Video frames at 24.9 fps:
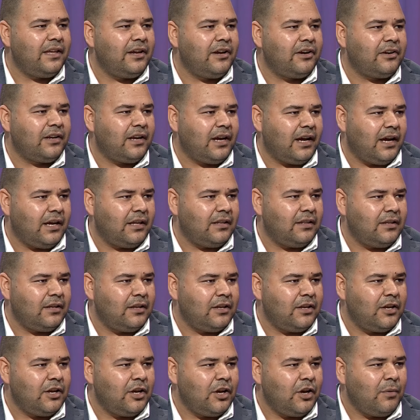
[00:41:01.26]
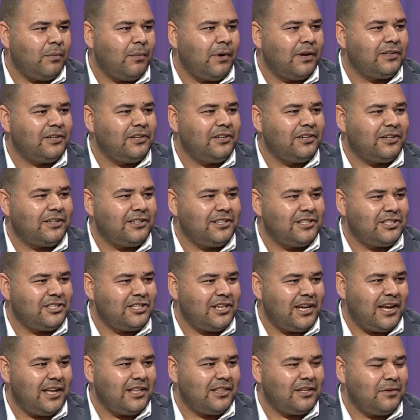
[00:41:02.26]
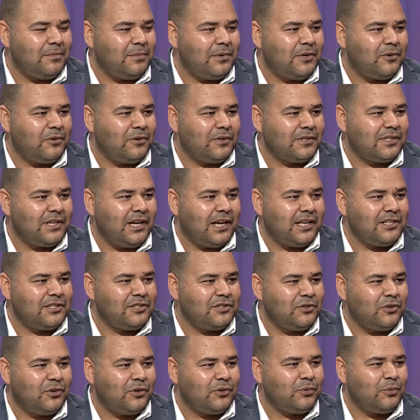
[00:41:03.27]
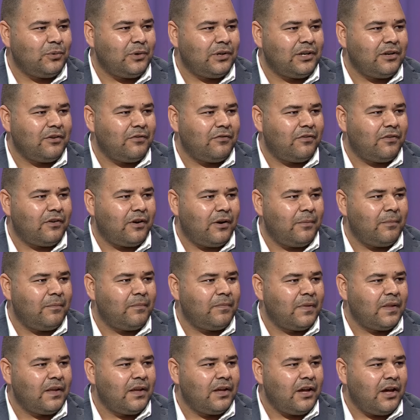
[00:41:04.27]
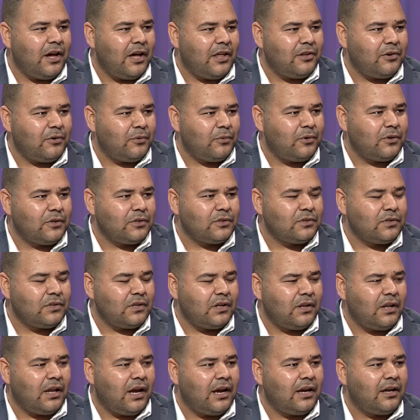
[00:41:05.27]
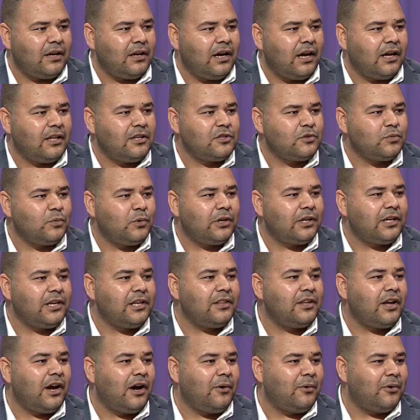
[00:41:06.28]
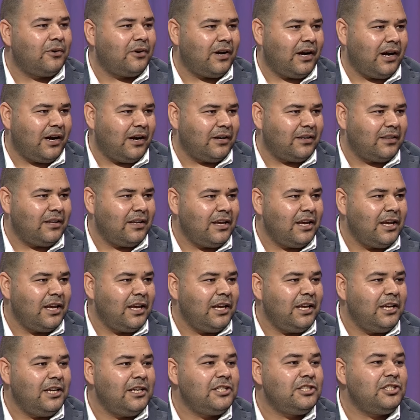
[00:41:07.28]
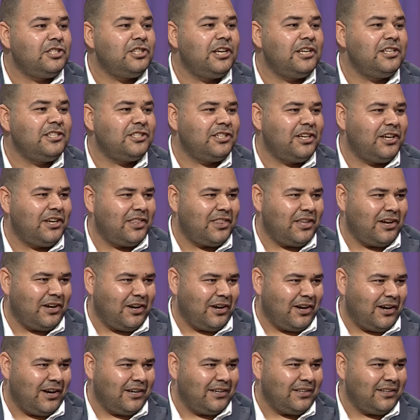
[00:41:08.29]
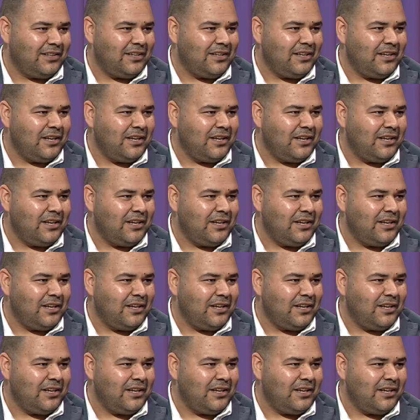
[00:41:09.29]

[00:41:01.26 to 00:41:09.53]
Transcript: their God. But in Christianity, because God is not working from other works, like God is working in our heart. He's changing the heart.